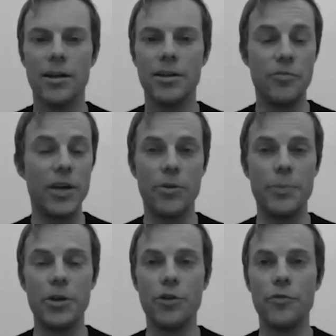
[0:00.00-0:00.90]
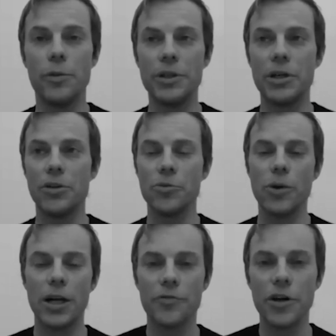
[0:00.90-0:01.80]
it's very beautiful, but also
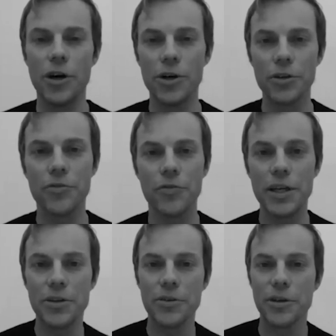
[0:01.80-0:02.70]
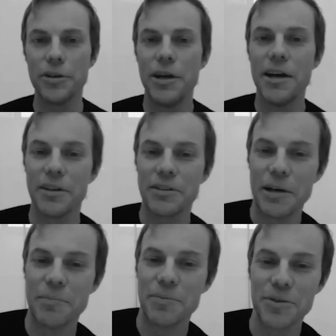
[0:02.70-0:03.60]
one of the hardest thing you can
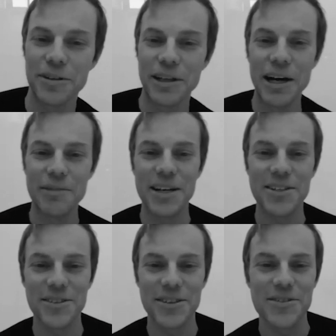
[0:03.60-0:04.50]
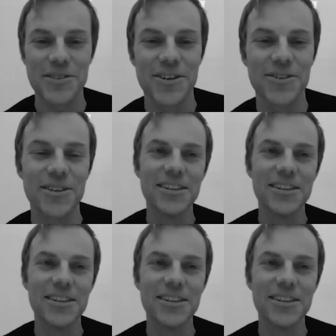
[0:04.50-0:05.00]
attempt to climb, actually. So